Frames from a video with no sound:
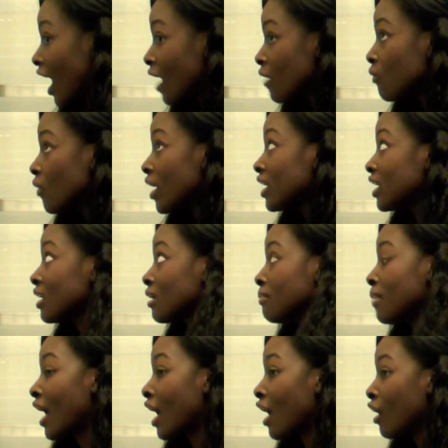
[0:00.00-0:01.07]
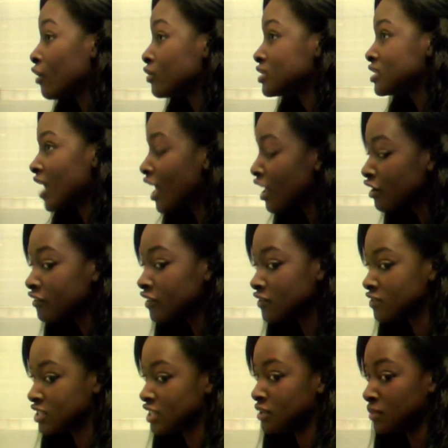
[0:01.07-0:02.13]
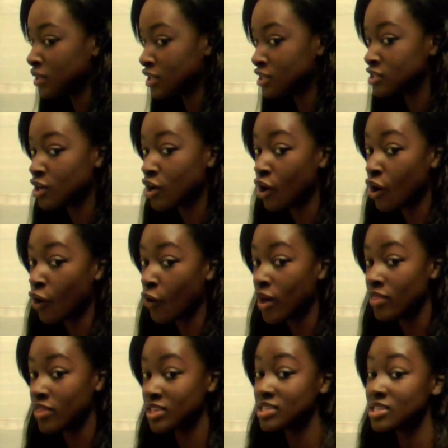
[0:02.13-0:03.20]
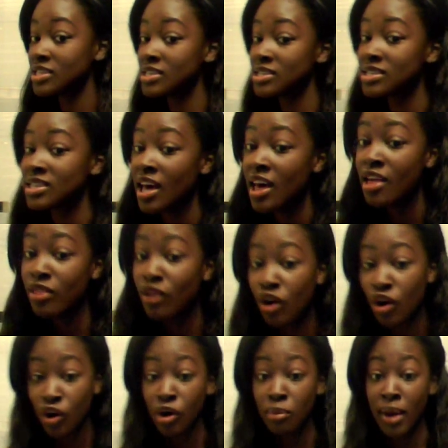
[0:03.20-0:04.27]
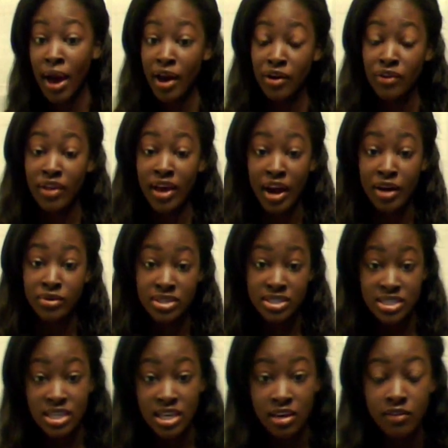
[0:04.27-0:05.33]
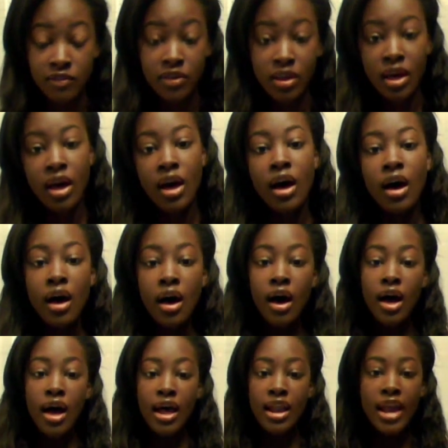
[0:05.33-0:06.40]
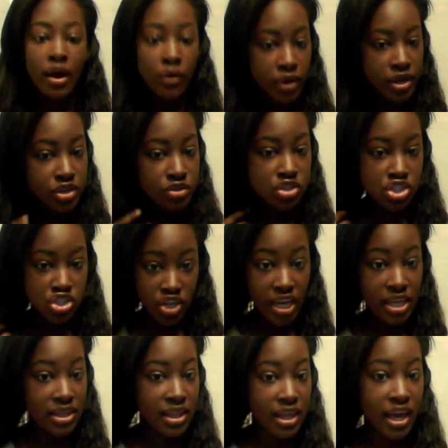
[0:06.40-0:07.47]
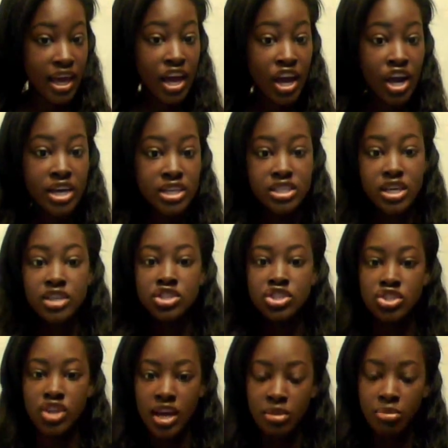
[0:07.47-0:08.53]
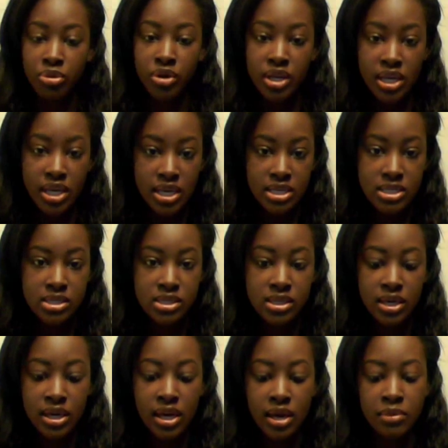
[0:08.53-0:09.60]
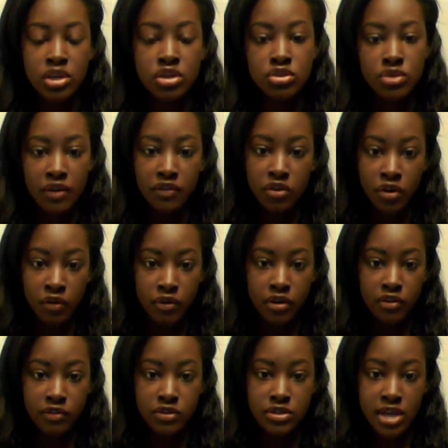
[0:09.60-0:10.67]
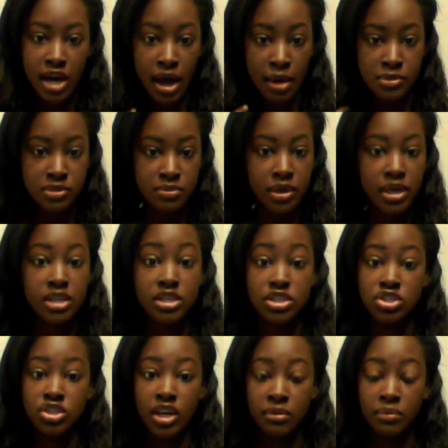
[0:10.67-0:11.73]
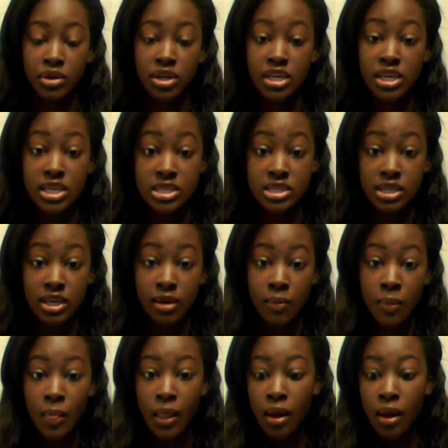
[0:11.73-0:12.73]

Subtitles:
I wet it about 10 or 15 minutes ago, and this is the curl pattern that I received. Now when you straighten the hair, it does straighten pretty easily. I mean, you do have to go over it a few times, but it does straighten pretty easily.